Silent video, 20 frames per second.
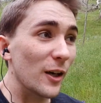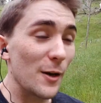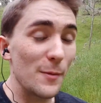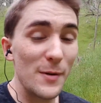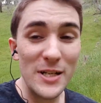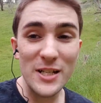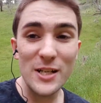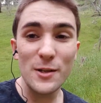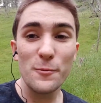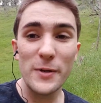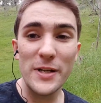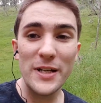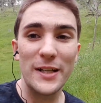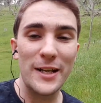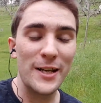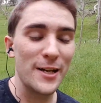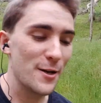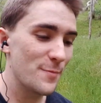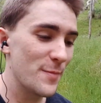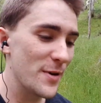I'm actually
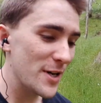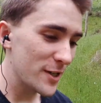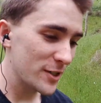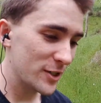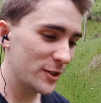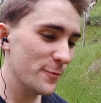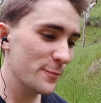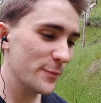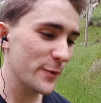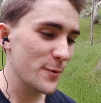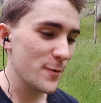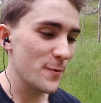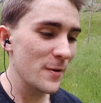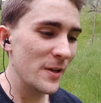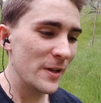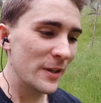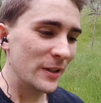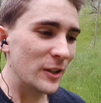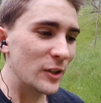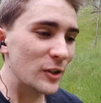really into basketball,
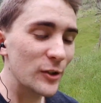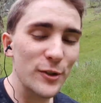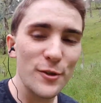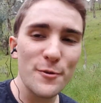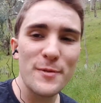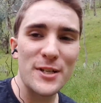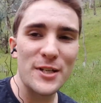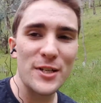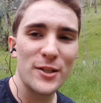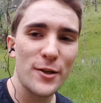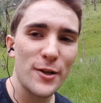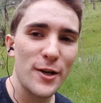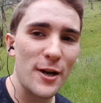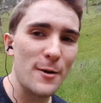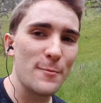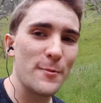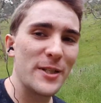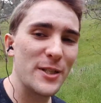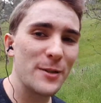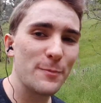so much so
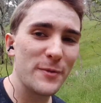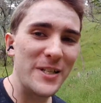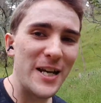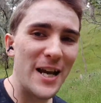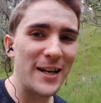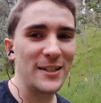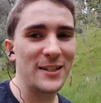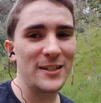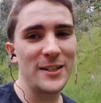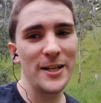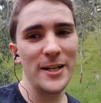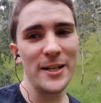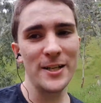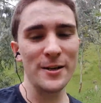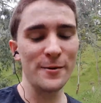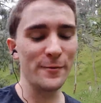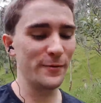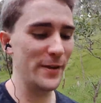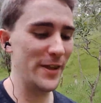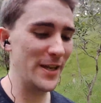I'm a
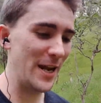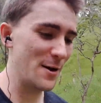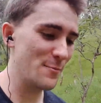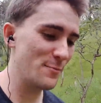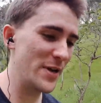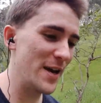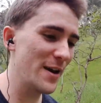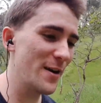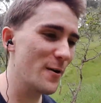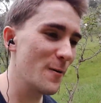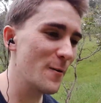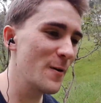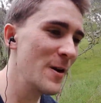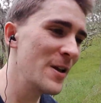statistician for the NBL.